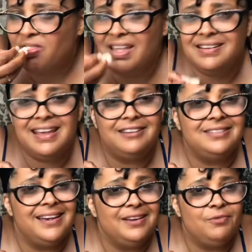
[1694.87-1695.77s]
And now
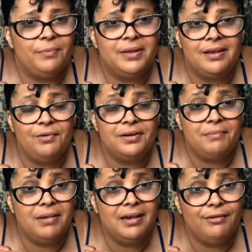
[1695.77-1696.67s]
daddy want me to go in the
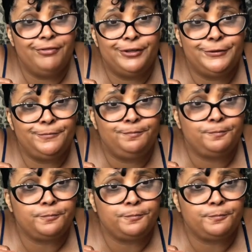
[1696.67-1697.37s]
bedroom